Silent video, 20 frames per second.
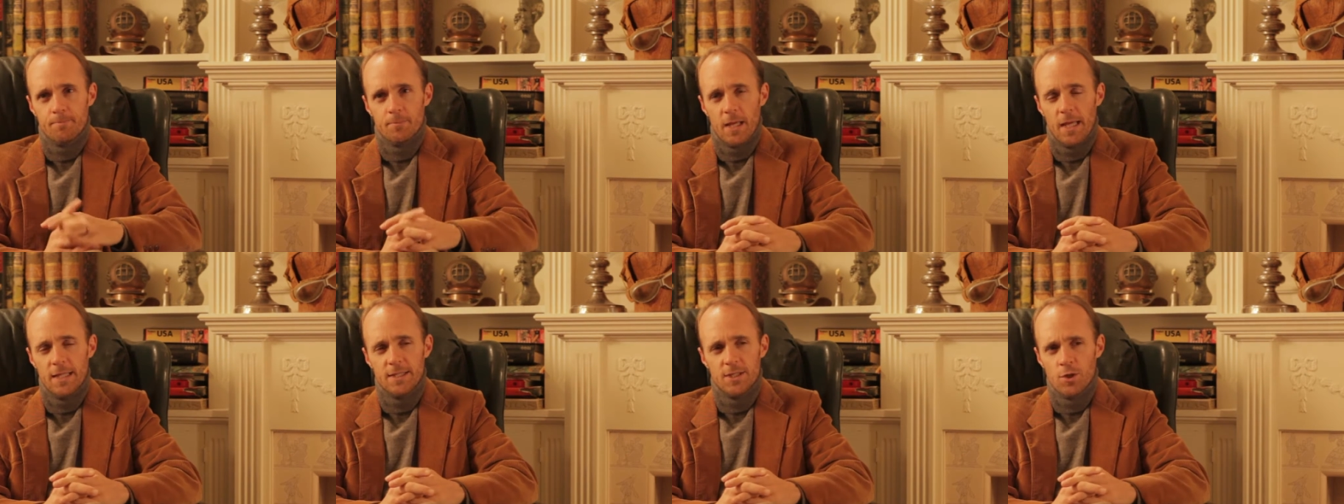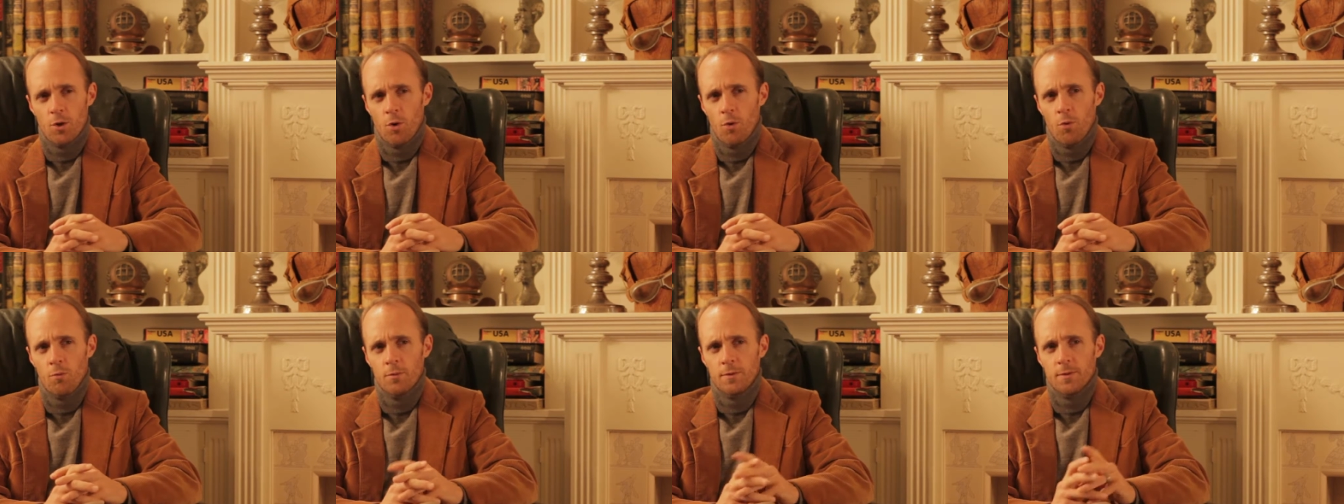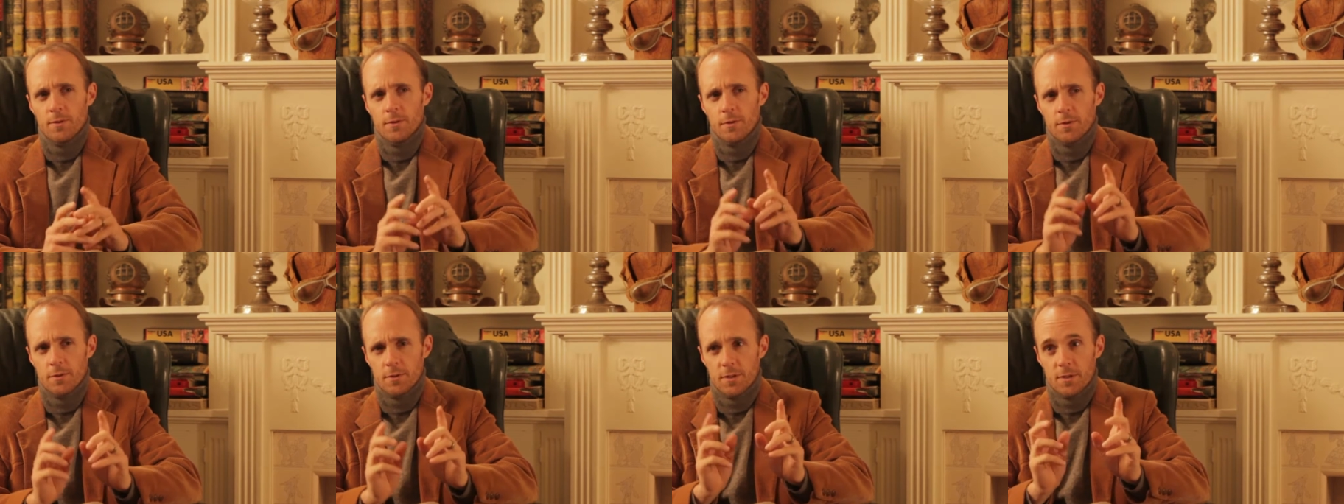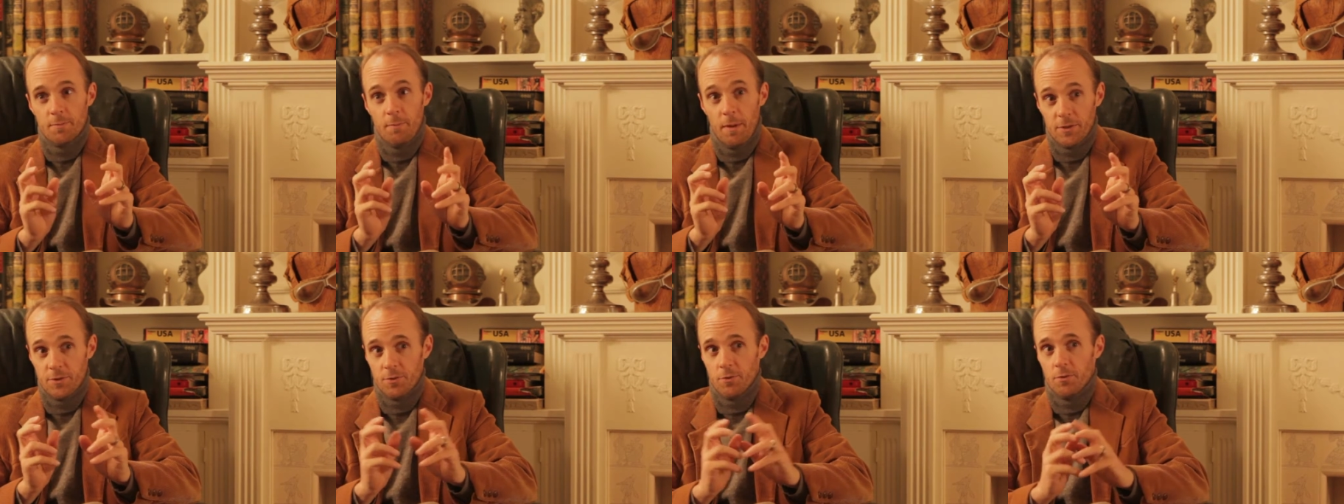It's an old,
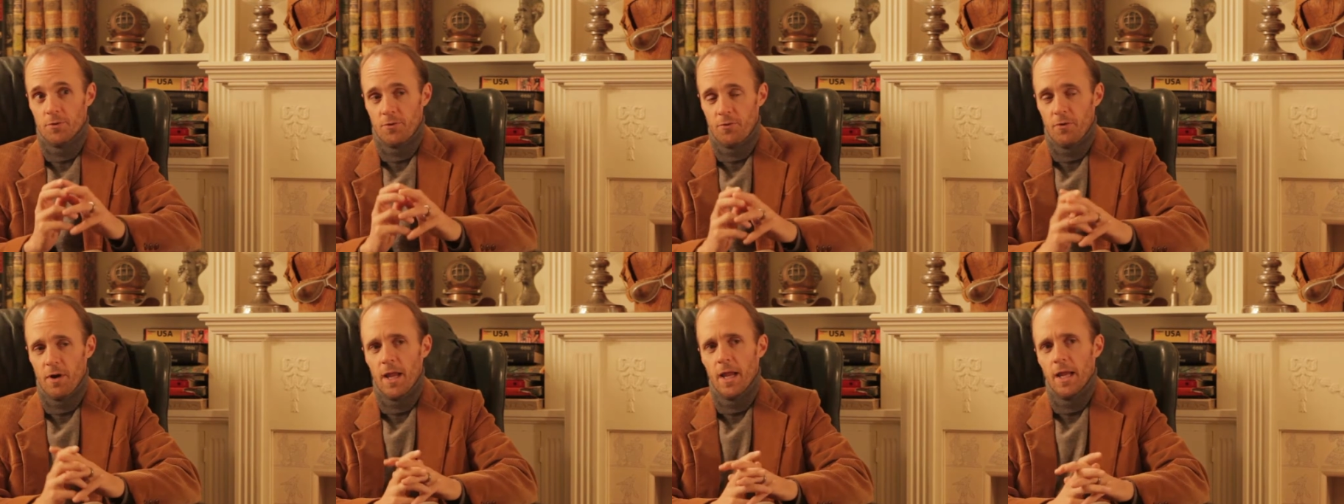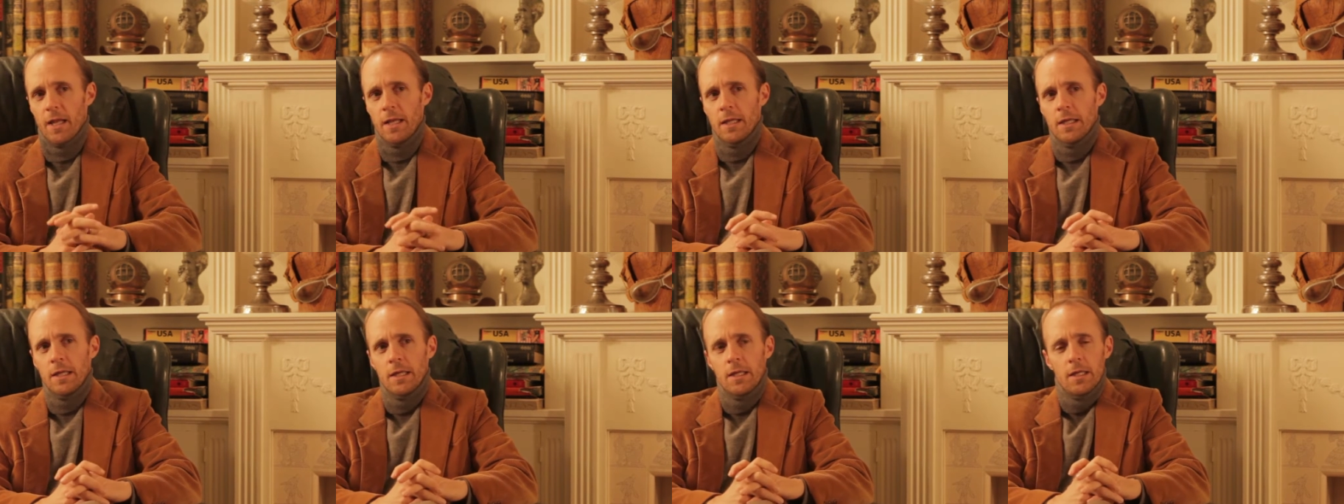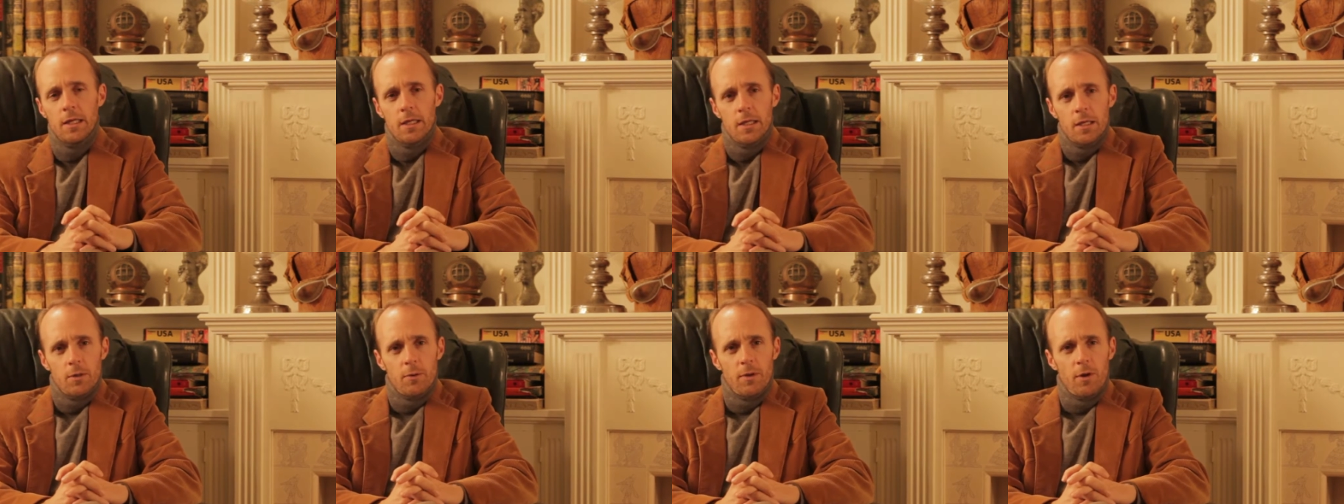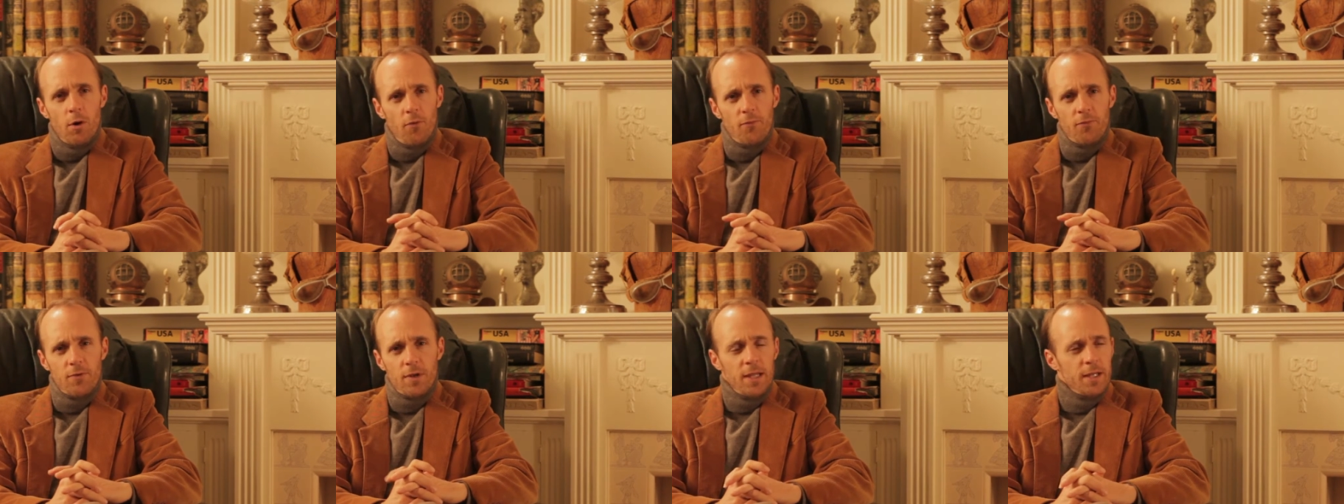special trade we
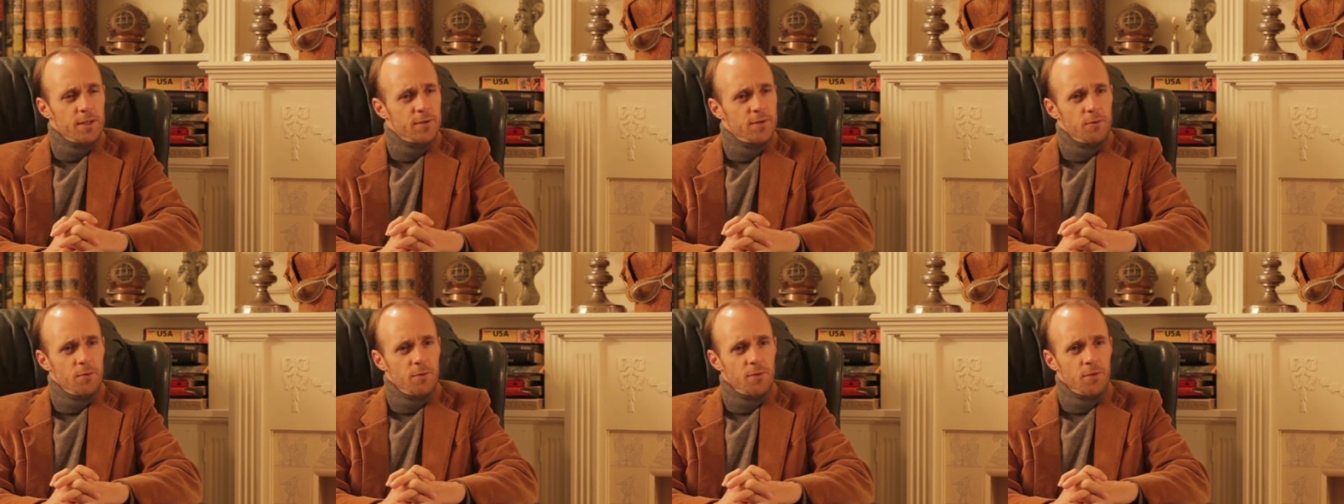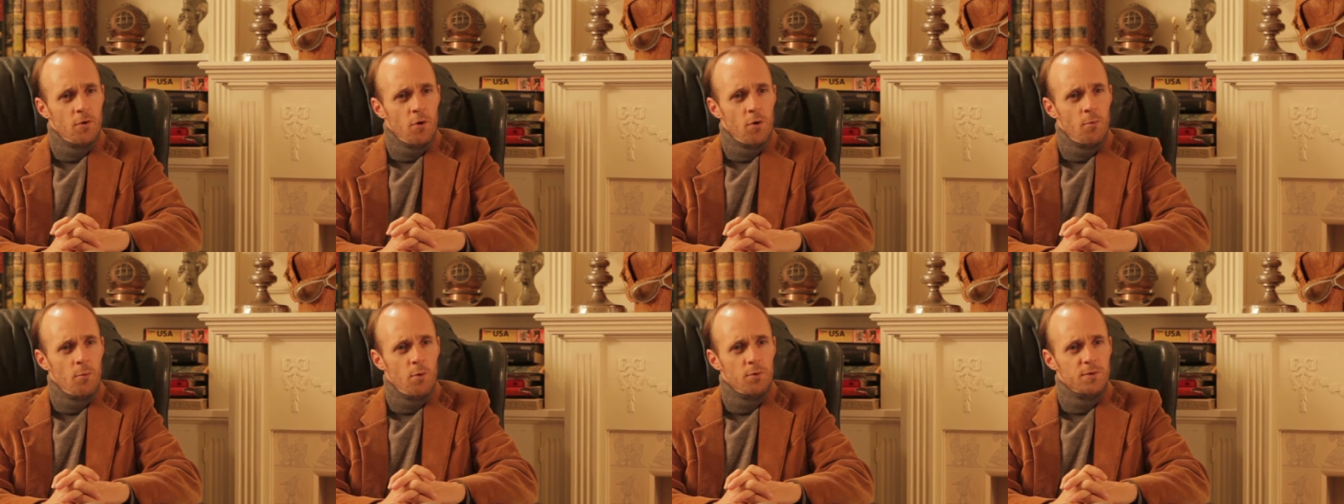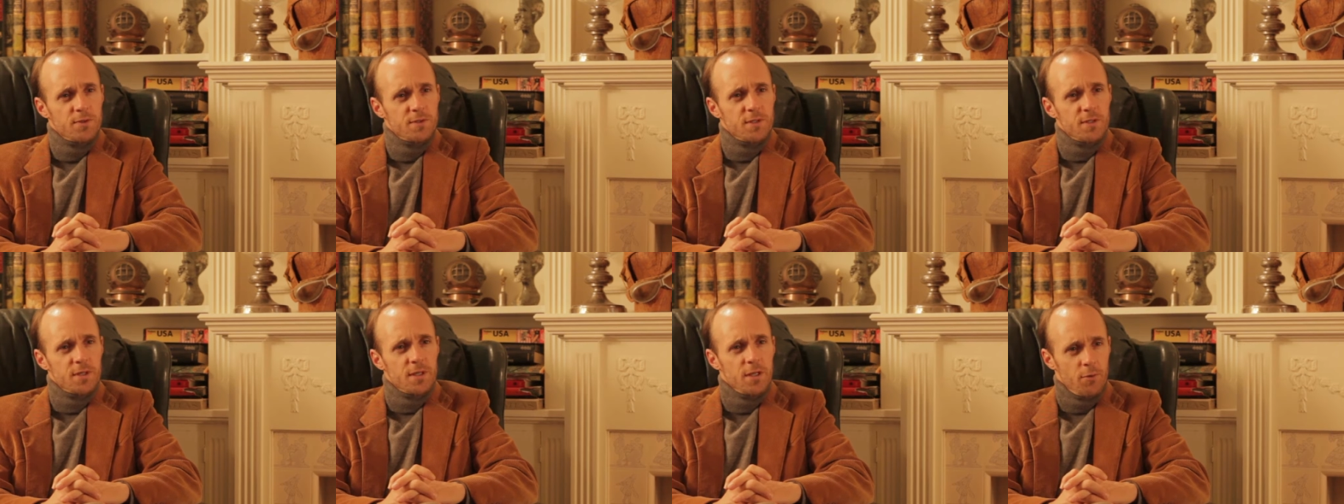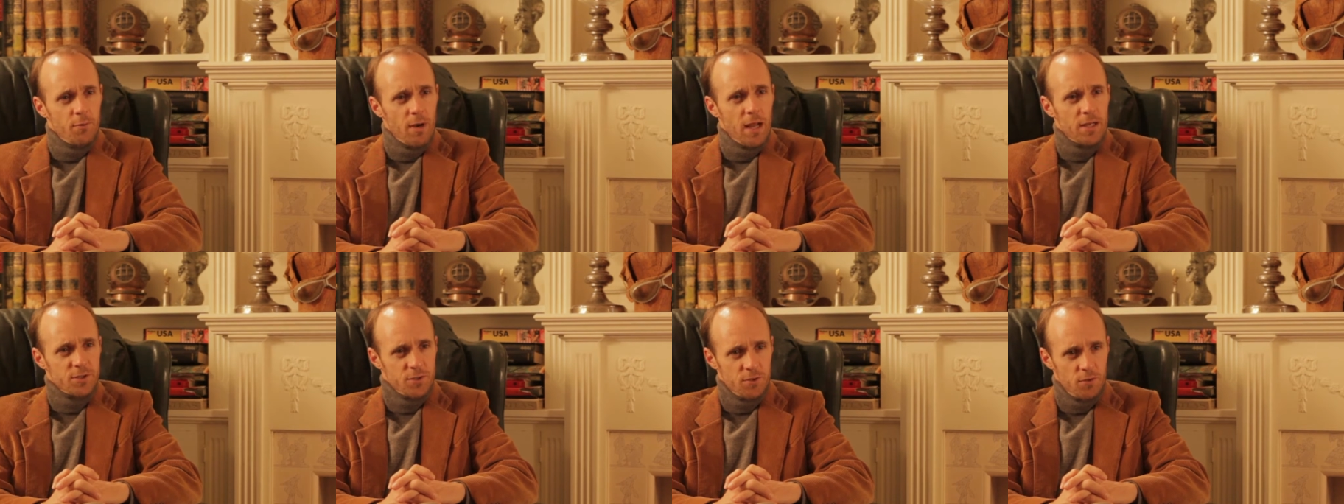oft cling to with an almost
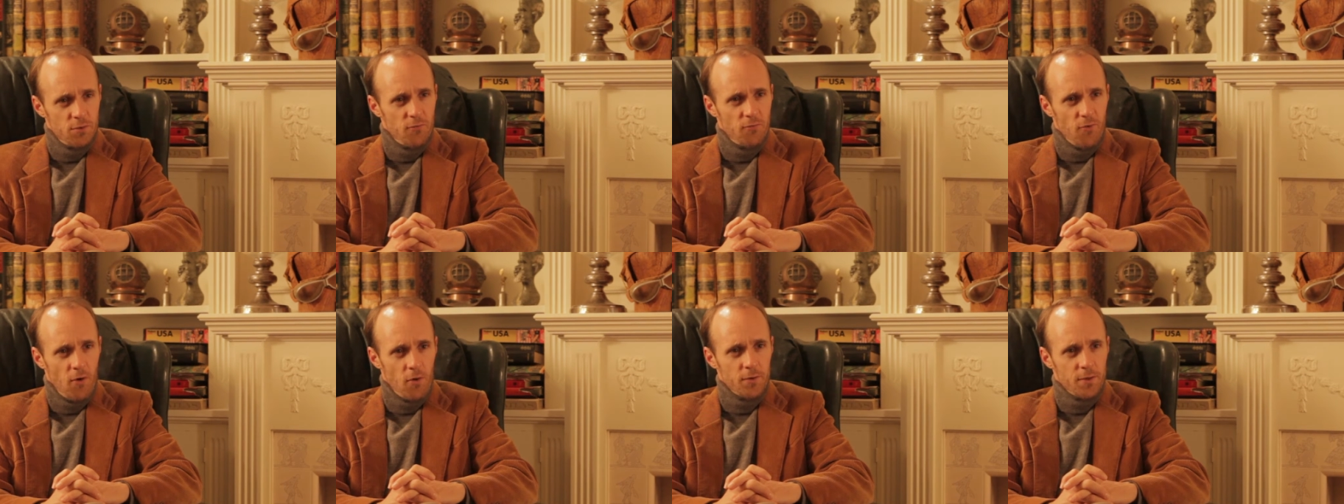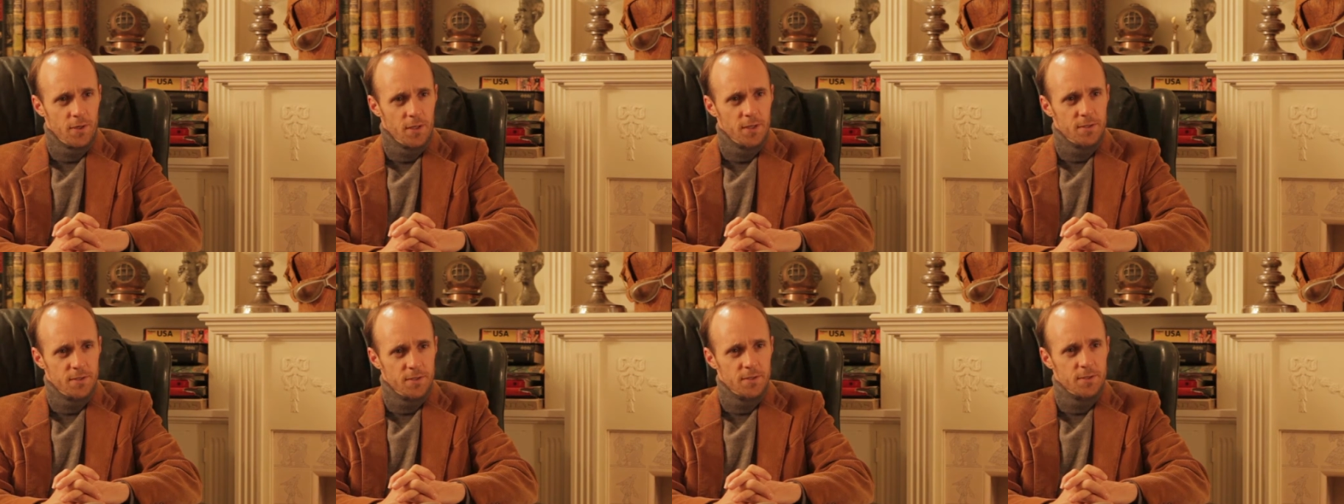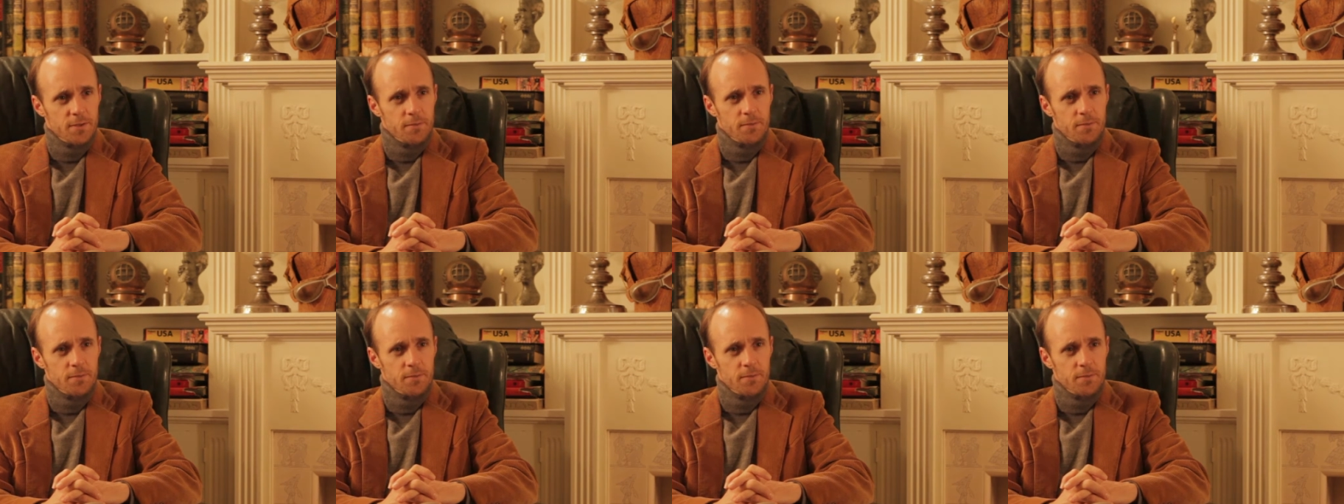irrational fondness.